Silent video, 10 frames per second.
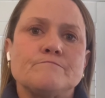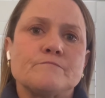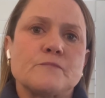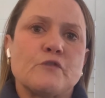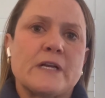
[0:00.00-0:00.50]

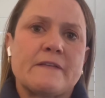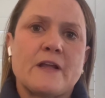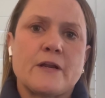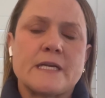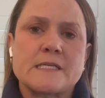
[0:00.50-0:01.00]
really
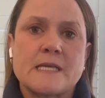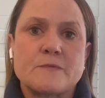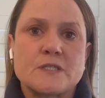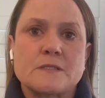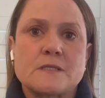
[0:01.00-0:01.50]
the only
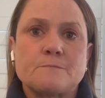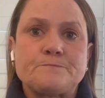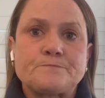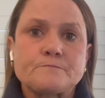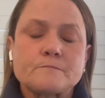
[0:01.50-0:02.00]
exceptions.
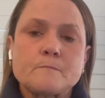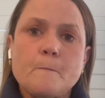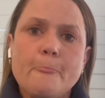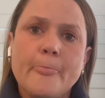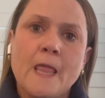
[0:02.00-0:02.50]

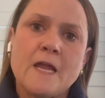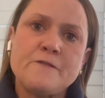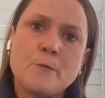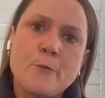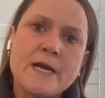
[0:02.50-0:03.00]

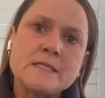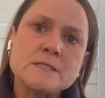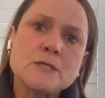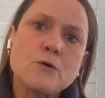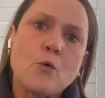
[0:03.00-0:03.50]
If you're
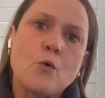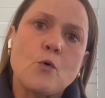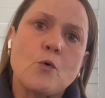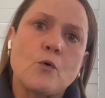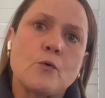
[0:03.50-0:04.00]
pregnant,
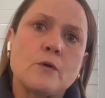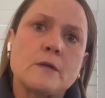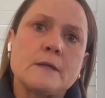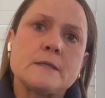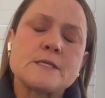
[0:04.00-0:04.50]

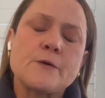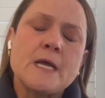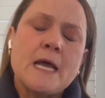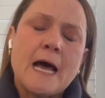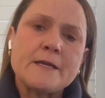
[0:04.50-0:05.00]
so
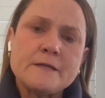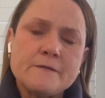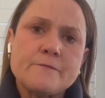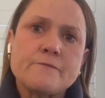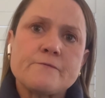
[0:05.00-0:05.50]

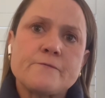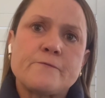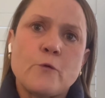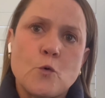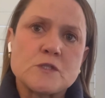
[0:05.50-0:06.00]
under
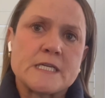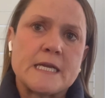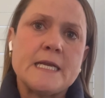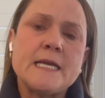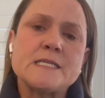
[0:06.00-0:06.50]
40
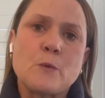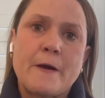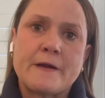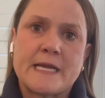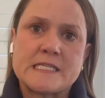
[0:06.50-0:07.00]
is
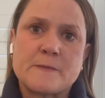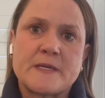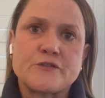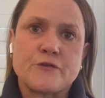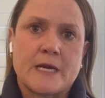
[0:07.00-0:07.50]
where it gets a
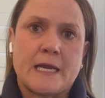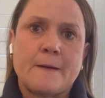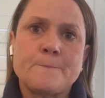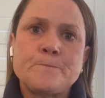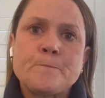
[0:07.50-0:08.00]
bit
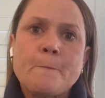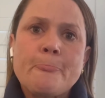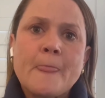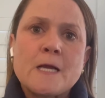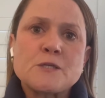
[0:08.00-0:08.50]
tricky.
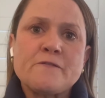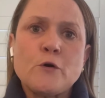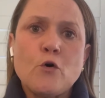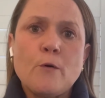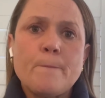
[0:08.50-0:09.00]
So if
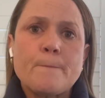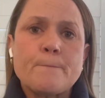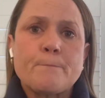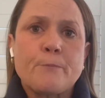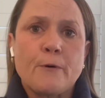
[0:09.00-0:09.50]
you're
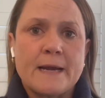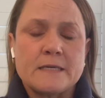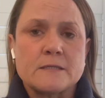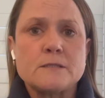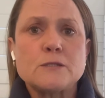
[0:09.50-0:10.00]

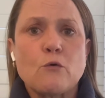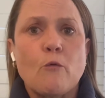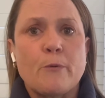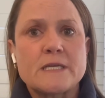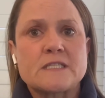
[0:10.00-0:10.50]
pregnant
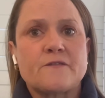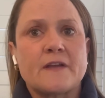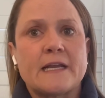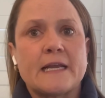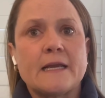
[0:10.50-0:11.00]
or
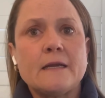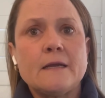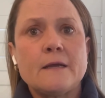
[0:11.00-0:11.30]
breastfeeding,